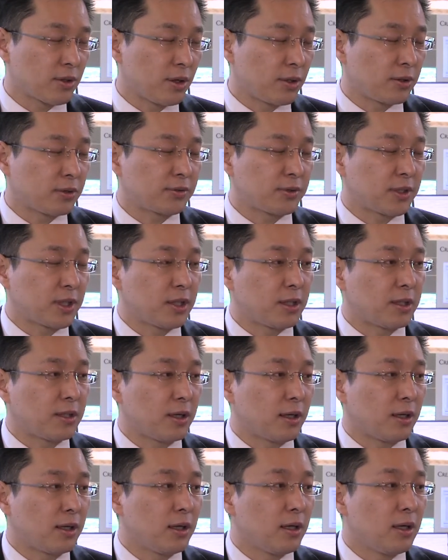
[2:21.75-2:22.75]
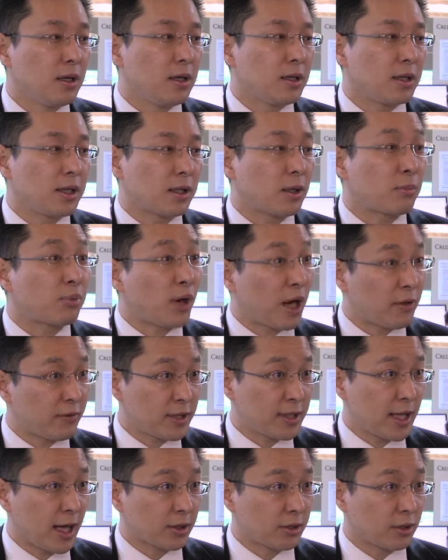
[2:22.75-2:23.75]
of the
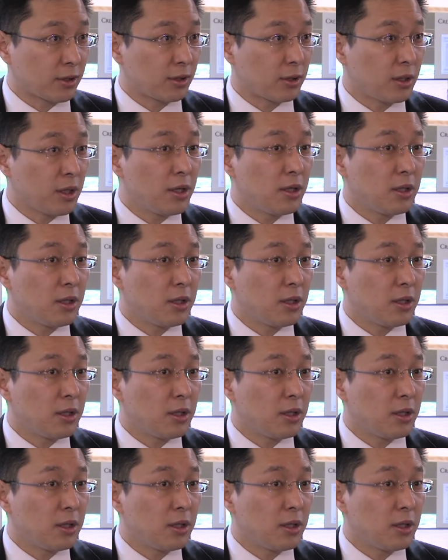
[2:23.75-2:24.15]
private sector,